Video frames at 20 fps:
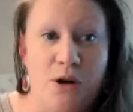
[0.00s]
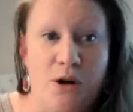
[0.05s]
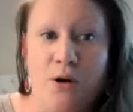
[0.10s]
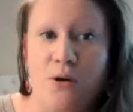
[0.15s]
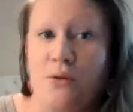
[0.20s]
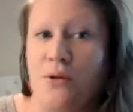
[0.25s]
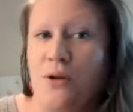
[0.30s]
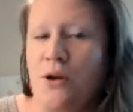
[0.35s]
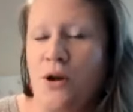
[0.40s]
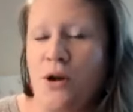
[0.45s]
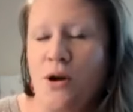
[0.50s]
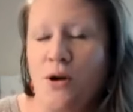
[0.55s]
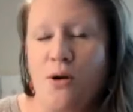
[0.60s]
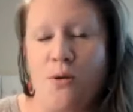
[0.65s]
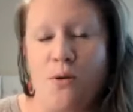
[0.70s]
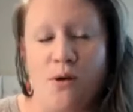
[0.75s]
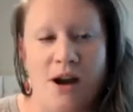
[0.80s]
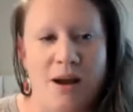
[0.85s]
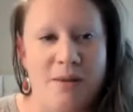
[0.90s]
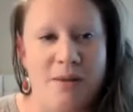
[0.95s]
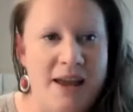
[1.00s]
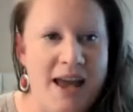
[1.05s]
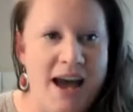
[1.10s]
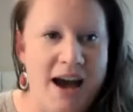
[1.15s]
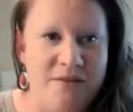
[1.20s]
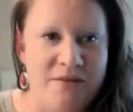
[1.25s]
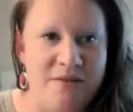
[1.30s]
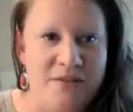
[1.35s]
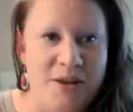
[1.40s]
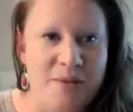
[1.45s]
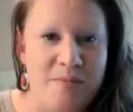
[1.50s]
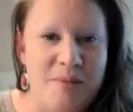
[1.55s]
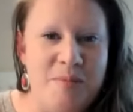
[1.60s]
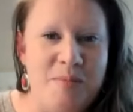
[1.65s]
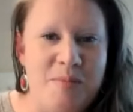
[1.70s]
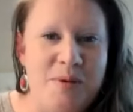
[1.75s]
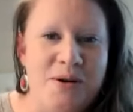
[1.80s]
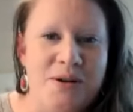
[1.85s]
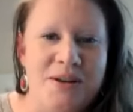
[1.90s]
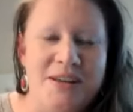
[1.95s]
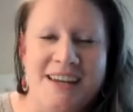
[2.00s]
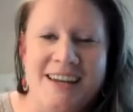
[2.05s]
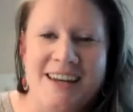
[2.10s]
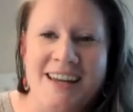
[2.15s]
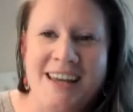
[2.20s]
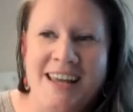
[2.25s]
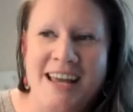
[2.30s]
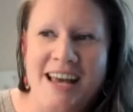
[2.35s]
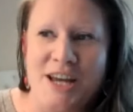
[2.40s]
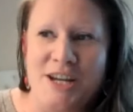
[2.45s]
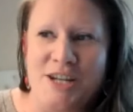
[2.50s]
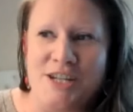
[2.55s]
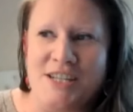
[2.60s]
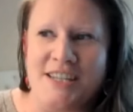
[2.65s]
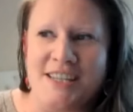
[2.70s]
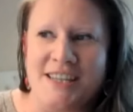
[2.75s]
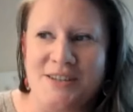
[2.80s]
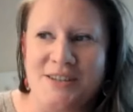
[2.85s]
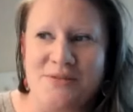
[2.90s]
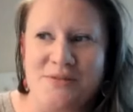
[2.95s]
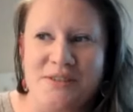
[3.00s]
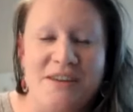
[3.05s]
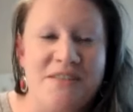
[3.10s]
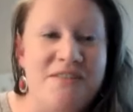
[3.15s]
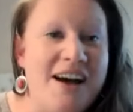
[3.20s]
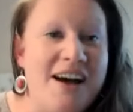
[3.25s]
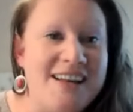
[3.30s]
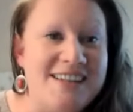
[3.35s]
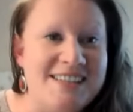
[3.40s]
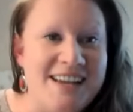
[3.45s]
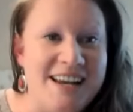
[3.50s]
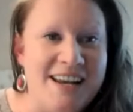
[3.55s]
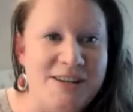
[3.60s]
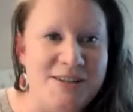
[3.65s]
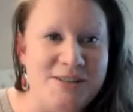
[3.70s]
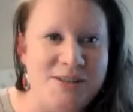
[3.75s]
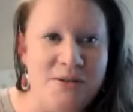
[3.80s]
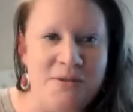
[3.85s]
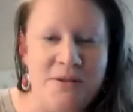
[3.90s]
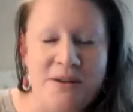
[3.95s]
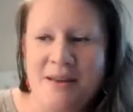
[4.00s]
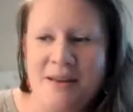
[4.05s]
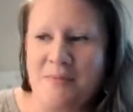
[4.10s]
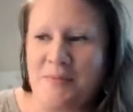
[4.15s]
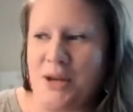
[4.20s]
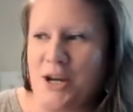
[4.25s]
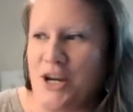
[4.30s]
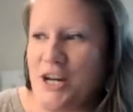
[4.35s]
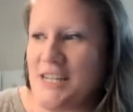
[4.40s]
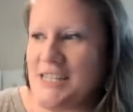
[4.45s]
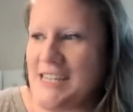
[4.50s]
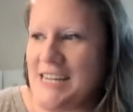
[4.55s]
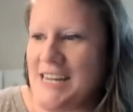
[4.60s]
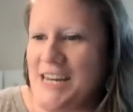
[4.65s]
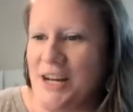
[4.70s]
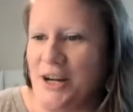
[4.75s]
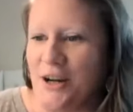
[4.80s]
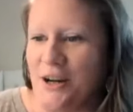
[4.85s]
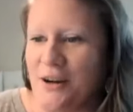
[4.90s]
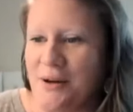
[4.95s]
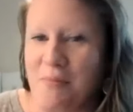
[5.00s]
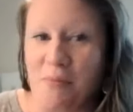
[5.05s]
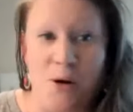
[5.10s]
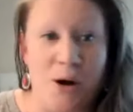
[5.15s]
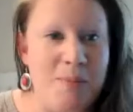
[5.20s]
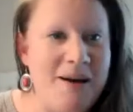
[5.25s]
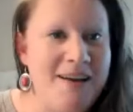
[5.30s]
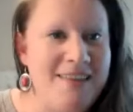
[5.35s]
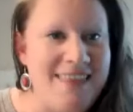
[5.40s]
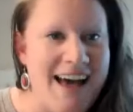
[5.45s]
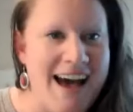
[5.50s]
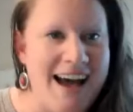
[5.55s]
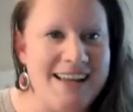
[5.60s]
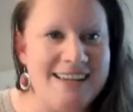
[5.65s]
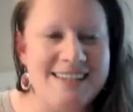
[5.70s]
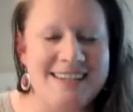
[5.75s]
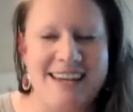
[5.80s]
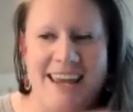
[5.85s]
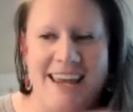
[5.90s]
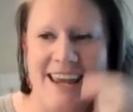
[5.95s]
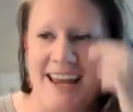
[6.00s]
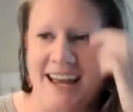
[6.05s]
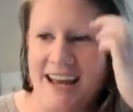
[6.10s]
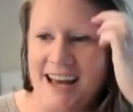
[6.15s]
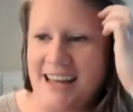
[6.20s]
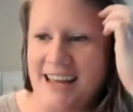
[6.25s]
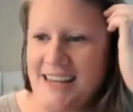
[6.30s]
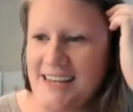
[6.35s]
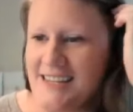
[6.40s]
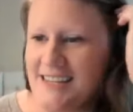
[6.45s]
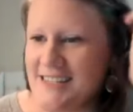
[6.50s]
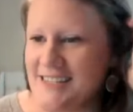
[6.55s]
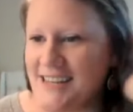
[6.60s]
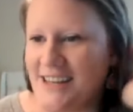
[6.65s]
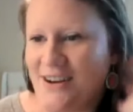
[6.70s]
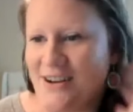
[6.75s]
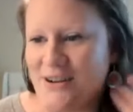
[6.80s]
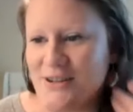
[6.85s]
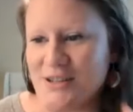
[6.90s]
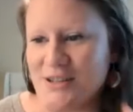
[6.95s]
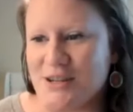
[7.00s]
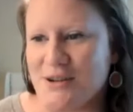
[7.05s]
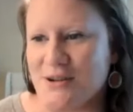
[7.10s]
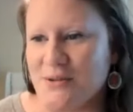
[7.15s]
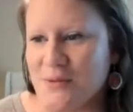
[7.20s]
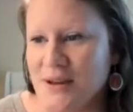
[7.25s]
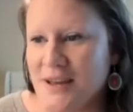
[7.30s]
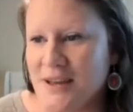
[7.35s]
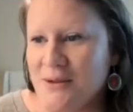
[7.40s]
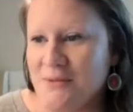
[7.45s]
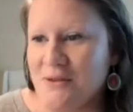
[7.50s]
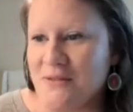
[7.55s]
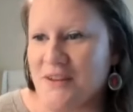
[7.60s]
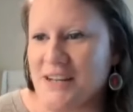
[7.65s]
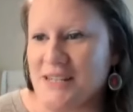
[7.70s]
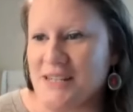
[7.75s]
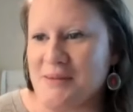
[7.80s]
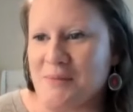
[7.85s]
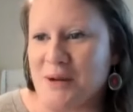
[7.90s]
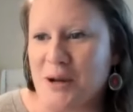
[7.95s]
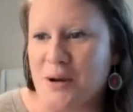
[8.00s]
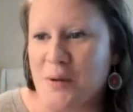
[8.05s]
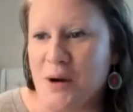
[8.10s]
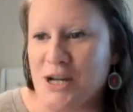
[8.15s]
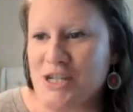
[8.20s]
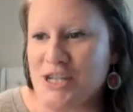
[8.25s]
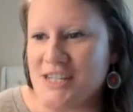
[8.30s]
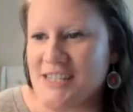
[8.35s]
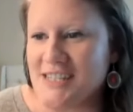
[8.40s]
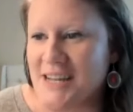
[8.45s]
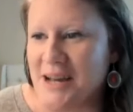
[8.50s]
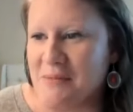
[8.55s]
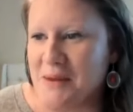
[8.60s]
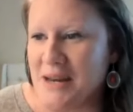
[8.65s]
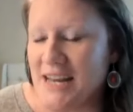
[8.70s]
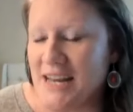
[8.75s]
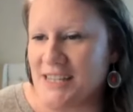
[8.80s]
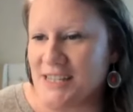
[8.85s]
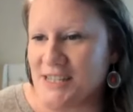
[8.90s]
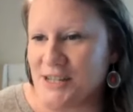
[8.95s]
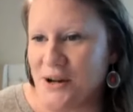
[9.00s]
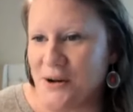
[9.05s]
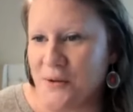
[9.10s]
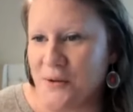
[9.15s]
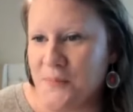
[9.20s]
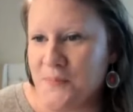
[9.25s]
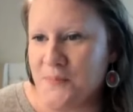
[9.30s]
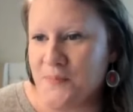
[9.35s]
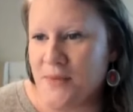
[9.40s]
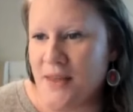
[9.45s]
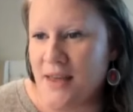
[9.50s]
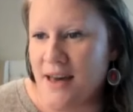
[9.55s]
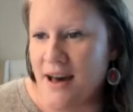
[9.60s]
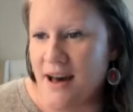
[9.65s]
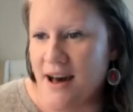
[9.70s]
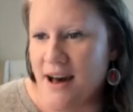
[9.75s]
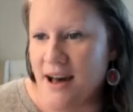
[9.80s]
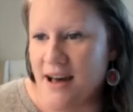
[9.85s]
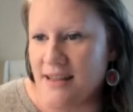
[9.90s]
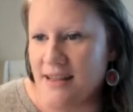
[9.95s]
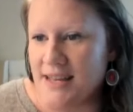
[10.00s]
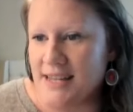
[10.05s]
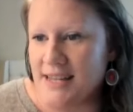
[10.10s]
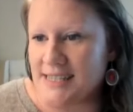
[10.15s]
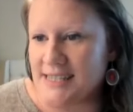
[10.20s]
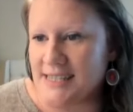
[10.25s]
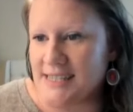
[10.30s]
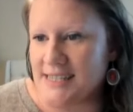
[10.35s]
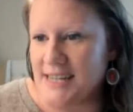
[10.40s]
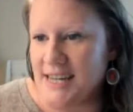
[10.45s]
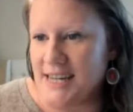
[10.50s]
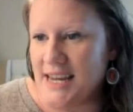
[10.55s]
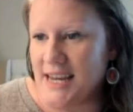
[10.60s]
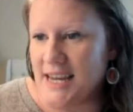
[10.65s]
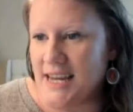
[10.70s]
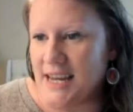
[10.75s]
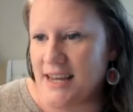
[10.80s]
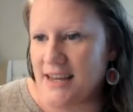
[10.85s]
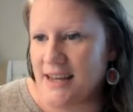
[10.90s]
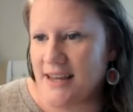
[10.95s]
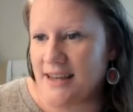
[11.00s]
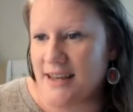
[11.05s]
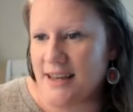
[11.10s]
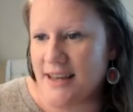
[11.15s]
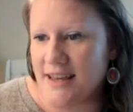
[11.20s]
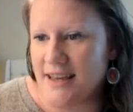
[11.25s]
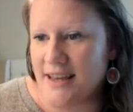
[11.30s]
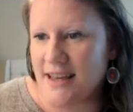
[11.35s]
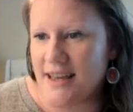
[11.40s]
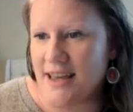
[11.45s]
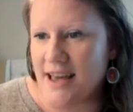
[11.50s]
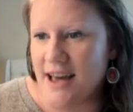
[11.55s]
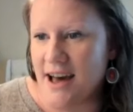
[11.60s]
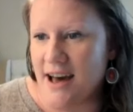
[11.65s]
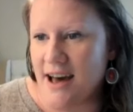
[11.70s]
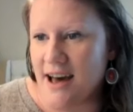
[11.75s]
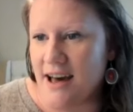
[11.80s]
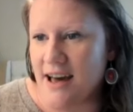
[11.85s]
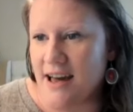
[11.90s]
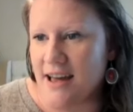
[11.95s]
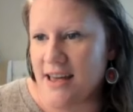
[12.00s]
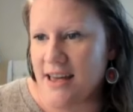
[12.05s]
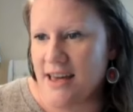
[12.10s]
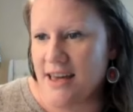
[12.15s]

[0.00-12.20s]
either it's your own or on behalf of other people. And I just think that's really fascinating. So curious to hear more about that. And, and also we've got some good questions coming in. So uh, let's see.